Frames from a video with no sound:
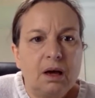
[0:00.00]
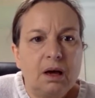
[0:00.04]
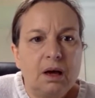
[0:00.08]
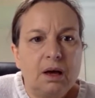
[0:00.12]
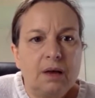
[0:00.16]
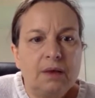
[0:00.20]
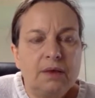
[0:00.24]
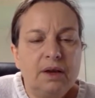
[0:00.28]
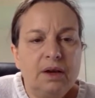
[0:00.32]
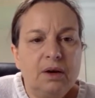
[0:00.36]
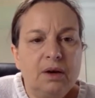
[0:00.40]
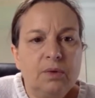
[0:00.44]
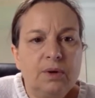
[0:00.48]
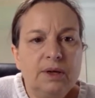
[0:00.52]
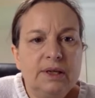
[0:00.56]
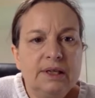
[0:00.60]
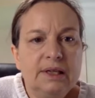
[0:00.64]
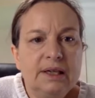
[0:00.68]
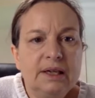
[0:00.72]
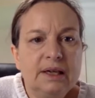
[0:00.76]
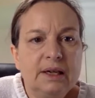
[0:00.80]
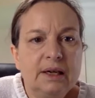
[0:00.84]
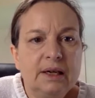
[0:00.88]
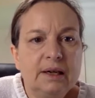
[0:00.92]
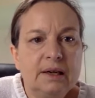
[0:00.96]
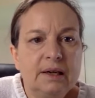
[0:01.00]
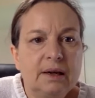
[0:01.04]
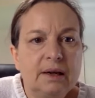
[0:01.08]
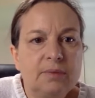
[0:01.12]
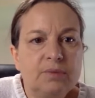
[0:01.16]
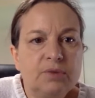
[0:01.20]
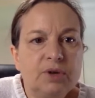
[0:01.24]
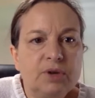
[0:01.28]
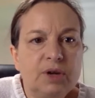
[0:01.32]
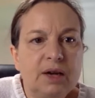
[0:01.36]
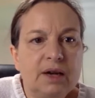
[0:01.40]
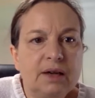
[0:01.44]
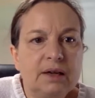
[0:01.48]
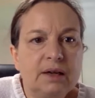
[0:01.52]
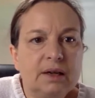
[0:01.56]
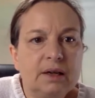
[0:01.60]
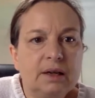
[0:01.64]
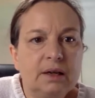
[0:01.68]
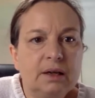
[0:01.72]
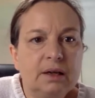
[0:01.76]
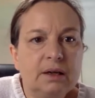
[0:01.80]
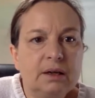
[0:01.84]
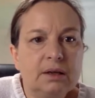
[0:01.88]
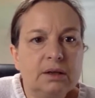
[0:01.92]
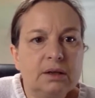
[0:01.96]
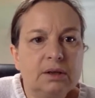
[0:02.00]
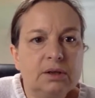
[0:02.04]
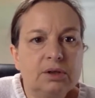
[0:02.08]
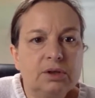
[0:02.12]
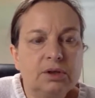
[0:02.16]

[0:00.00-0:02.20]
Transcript: think we did, I'm trying to